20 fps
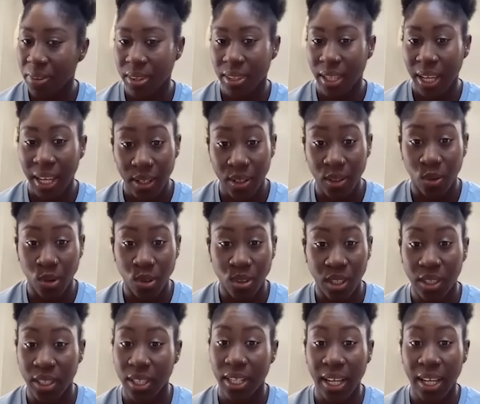That also
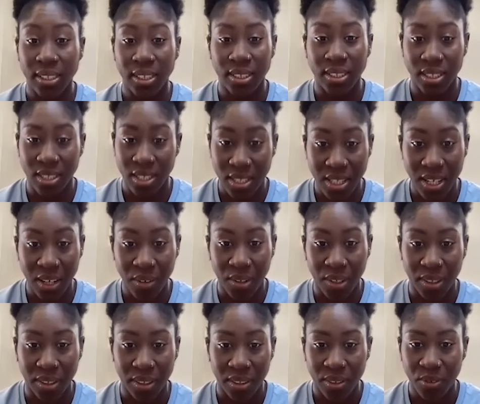can act as a
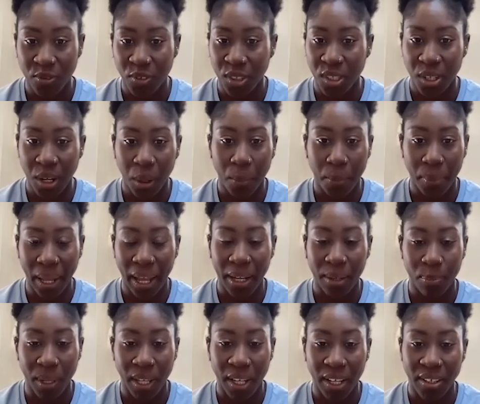deterrent for young Black
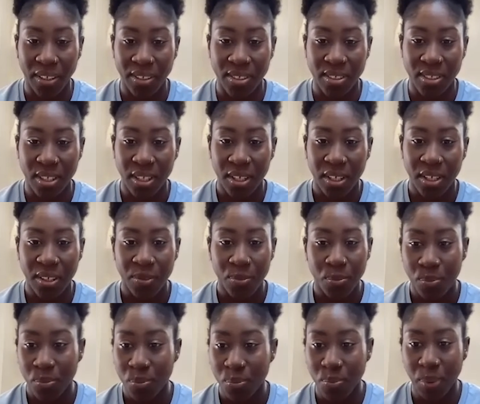players,
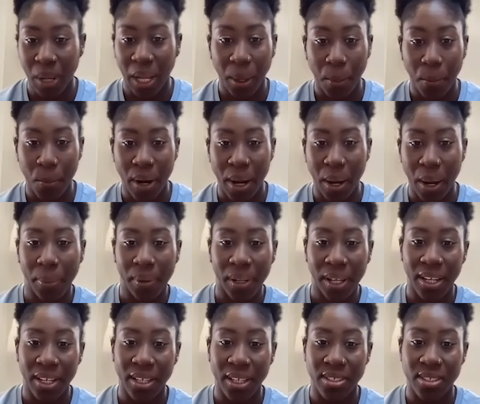Black and brown
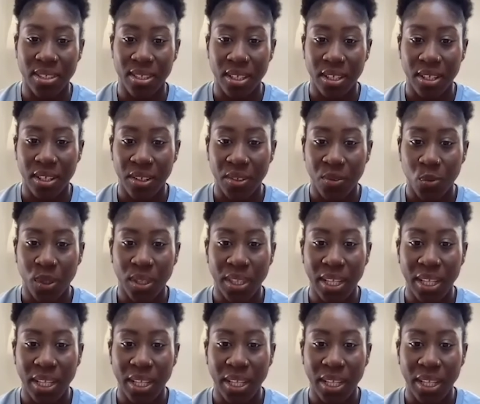players, when